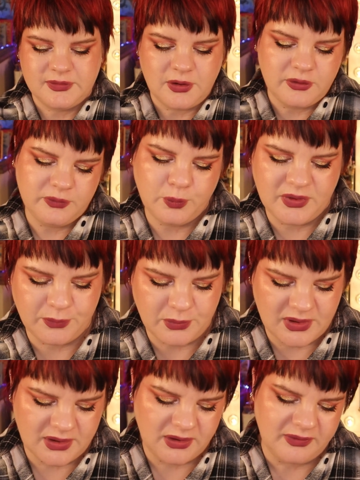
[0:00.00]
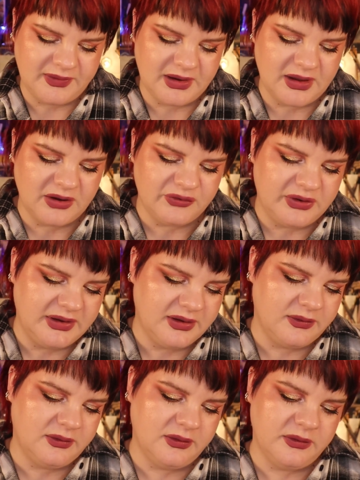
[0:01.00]
start with one that I
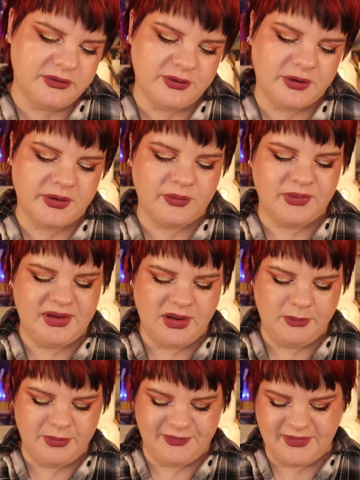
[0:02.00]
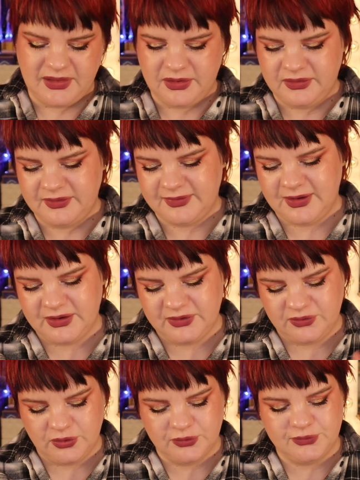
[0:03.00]
actually started reading but then
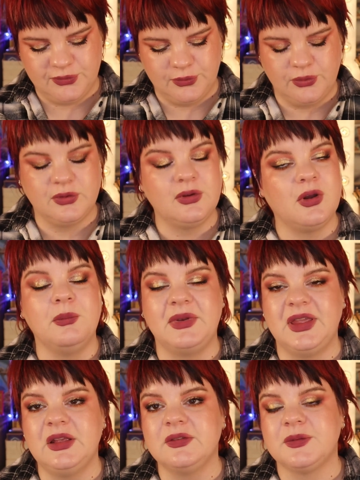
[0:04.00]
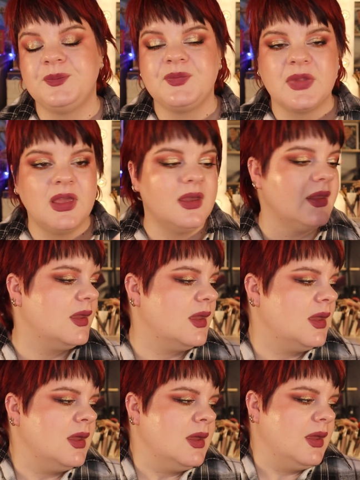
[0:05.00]
decided not to complete.
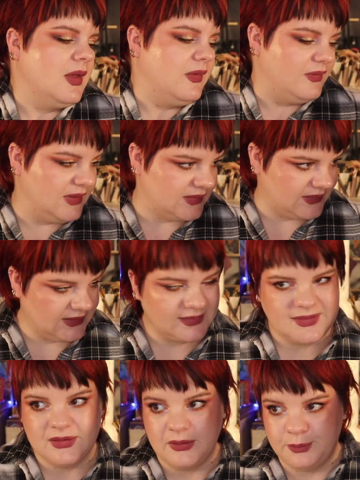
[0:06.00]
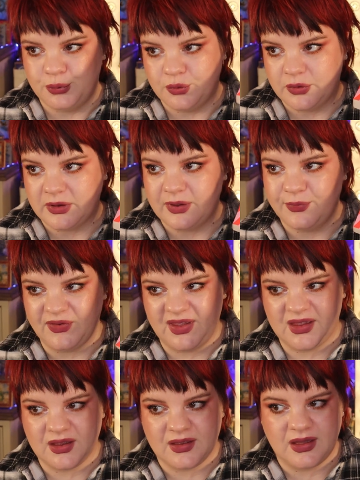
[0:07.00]
This is the book
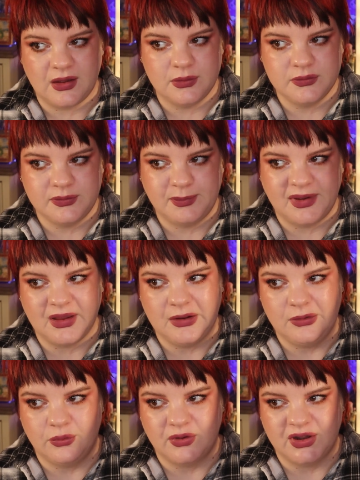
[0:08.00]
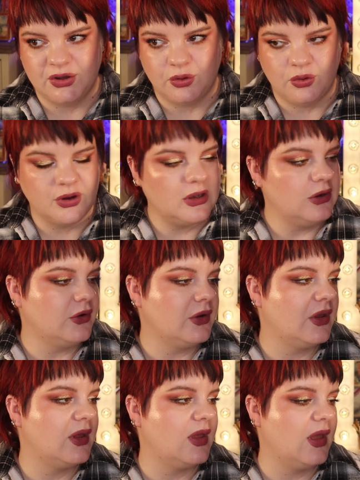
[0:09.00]
Fake Accounts by Lauren Euler.
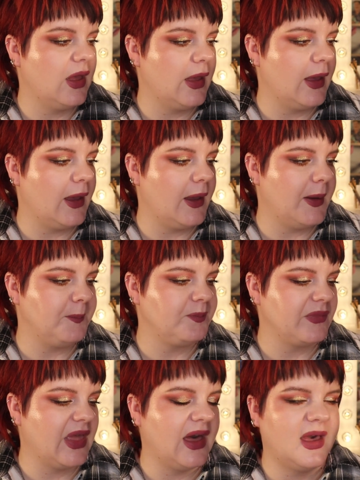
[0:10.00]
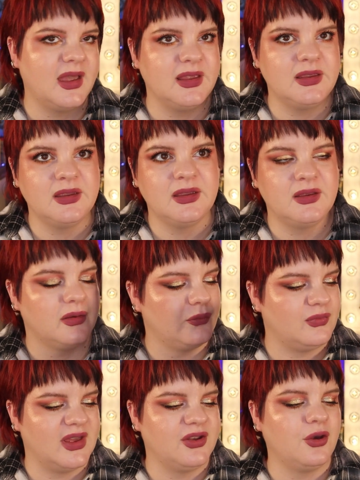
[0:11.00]
I
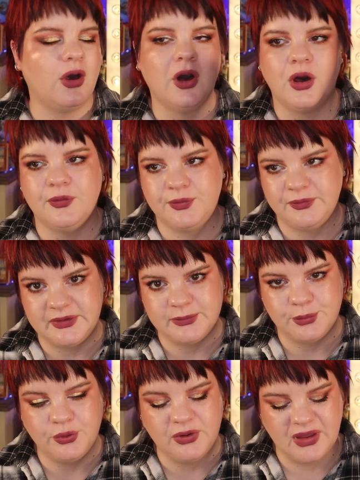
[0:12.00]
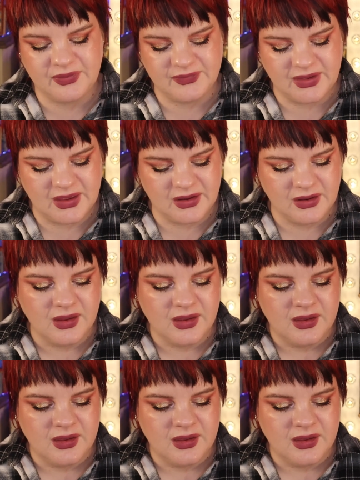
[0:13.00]
read half of this book and then